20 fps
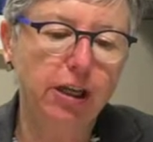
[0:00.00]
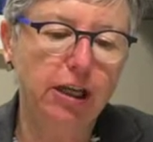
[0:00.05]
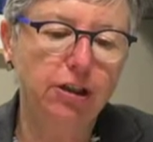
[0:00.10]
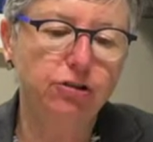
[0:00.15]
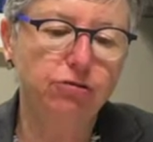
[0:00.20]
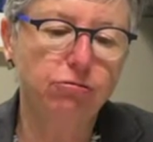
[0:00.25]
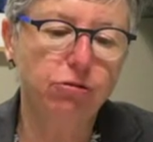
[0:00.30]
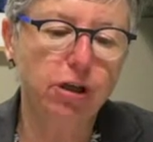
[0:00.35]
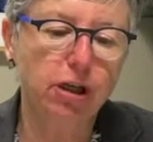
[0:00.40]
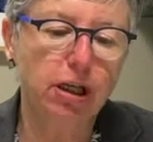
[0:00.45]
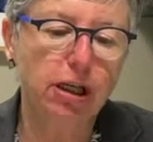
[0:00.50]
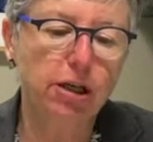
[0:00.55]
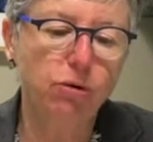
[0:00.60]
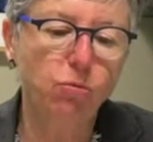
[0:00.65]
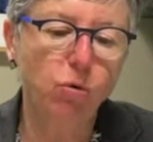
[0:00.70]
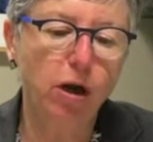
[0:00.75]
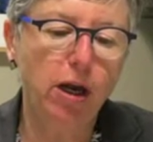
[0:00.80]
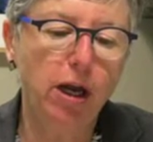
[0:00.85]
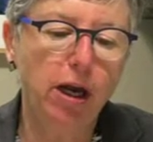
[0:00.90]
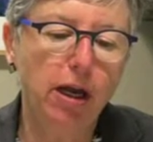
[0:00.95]
that's really
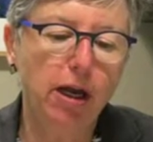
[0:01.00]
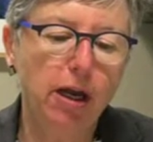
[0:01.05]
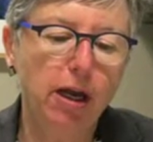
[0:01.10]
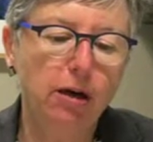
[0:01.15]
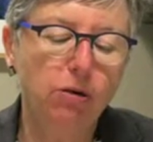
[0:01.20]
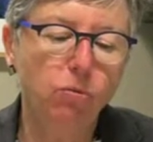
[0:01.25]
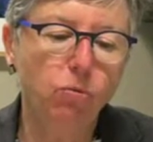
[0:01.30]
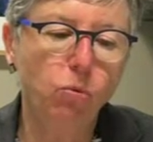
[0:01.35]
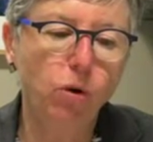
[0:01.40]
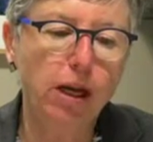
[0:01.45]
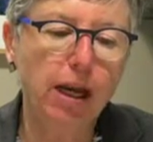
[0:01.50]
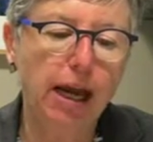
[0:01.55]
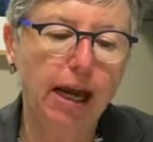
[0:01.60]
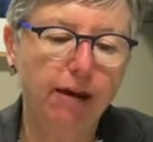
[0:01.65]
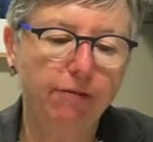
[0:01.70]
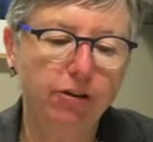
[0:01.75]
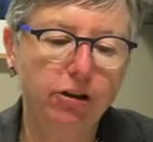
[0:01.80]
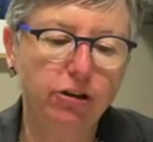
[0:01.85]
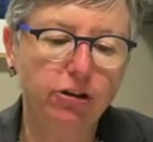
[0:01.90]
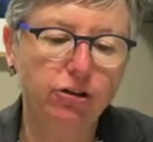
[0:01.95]
where we
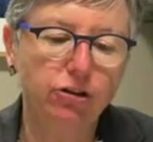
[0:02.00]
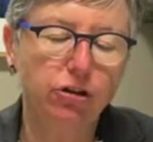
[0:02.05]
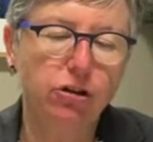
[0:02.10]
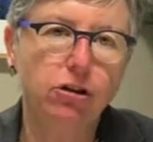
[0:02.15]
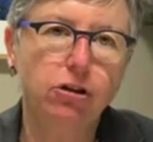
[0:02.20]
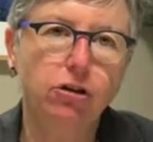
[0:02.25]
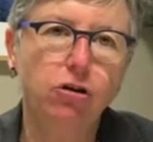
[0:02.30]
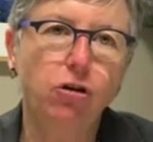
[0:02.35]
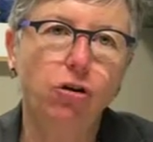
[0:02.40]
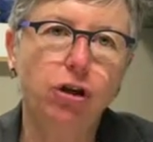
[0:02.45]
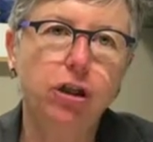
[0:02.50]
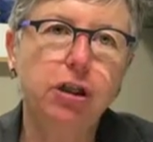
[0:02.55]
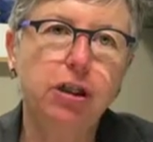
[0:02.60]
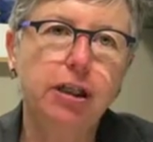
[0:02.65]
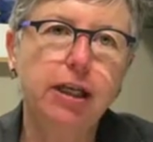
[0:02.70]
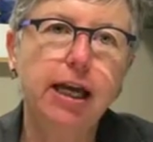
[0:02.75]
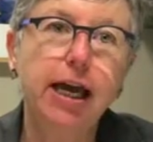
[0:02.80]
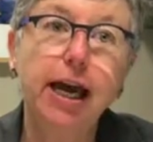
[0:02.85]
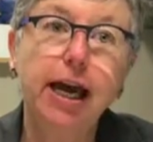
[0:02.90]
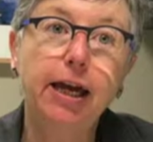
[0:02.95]
haven't got a
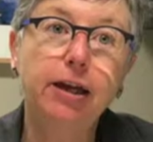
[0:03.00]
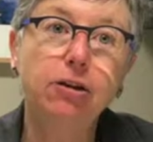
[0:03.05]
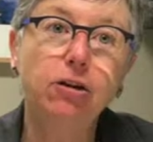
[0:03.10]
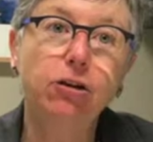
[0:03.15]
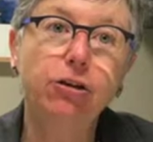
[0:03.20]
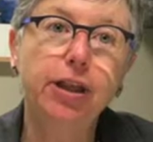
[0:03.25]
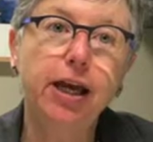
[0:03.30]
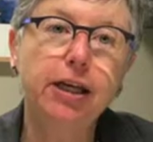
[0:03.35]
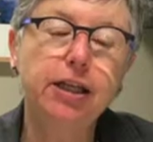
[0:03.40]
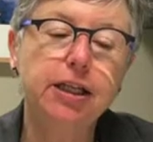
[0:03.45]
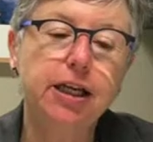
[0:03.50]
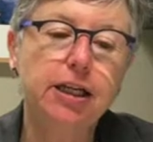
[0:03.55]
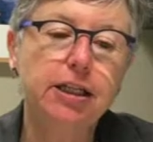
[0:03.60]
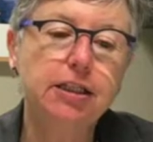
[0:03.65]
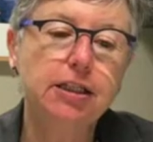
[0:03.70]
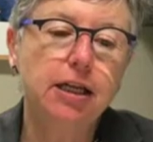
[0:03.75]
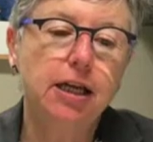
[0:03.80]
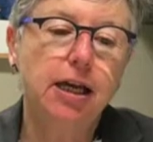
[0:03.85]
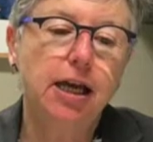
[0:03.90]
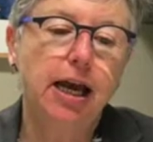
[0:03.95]
clear handle on that yet.